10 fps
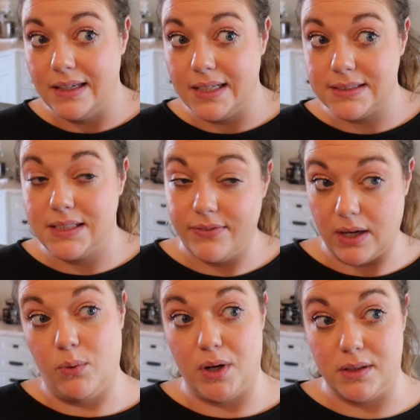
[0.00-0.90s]
and see if
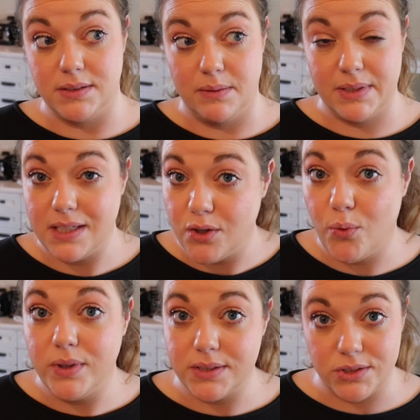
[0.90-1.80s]
that works because I
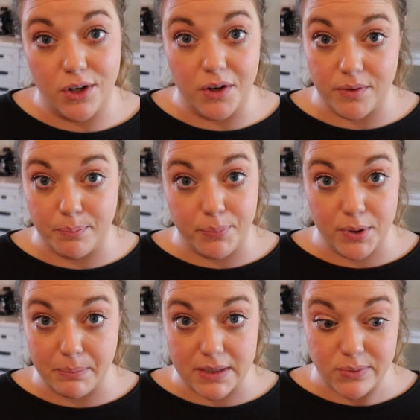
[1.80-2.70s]
don't want to start
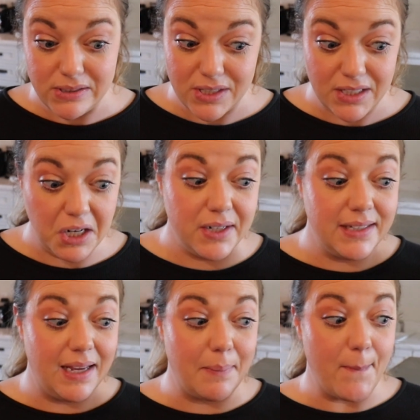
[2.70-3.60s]
putting beeswax on here
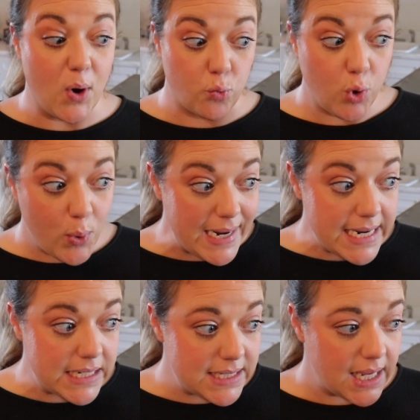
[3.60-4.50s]
and like ruin
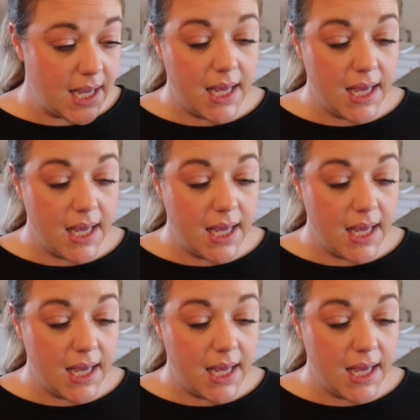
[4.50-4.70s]
it.